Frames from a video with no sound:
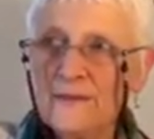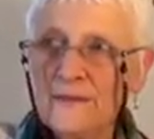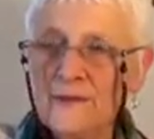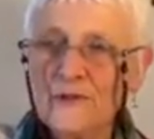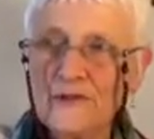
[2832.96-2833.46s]

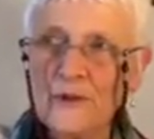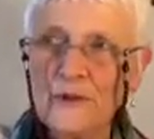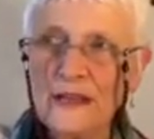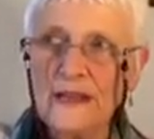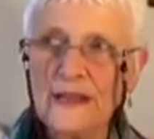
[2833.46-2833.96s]
was no
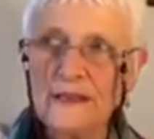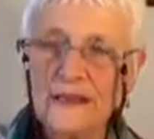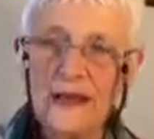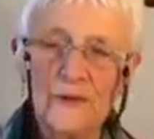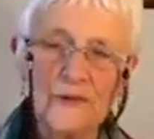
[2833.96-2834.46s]
way
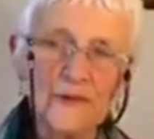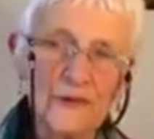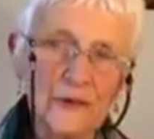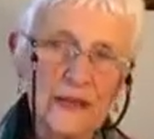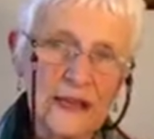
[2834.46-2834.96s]
anyone was going to
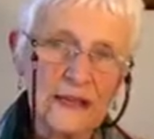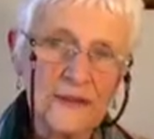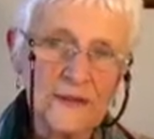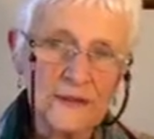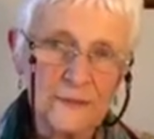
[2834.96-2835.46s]
get given
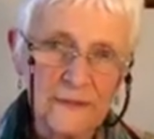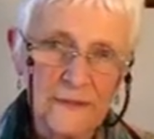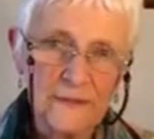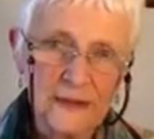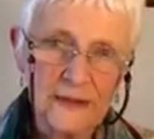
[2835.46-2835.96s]
him
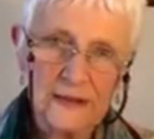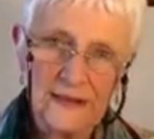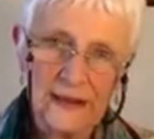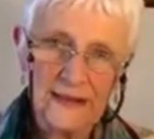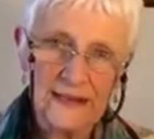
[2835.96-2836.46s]

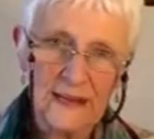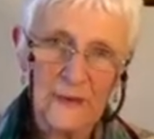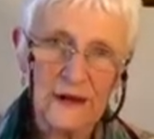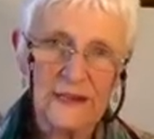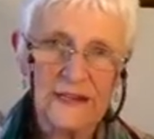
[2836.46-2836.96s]
things that he
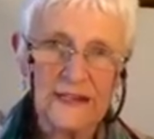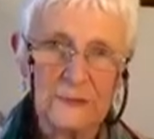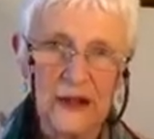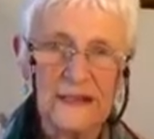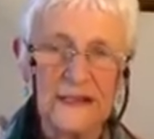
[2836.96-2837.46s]
wanted,
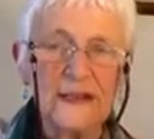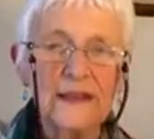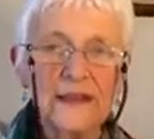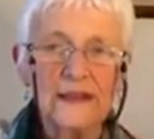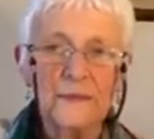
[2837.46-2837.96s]
despite
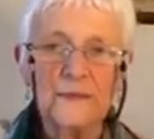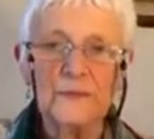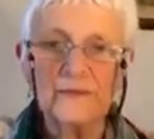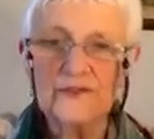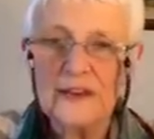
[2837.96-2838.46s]
him
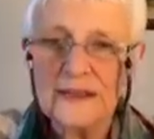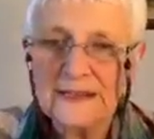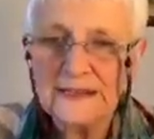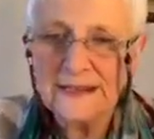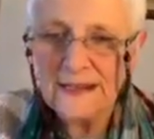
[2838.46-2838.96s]
trying to
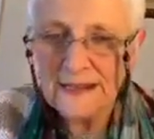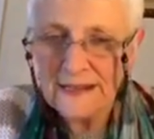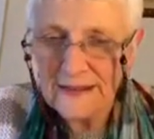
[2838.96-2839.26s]
sneak.